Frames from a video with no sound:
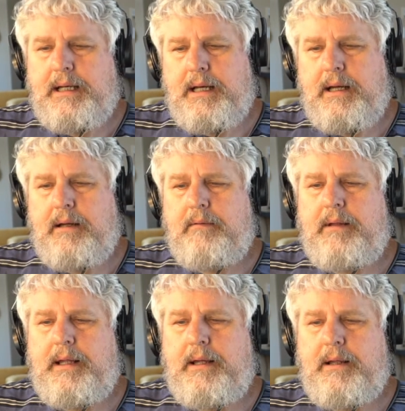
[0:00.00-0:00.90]

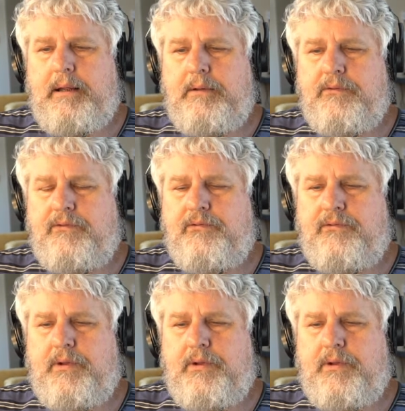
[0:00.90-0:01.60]
as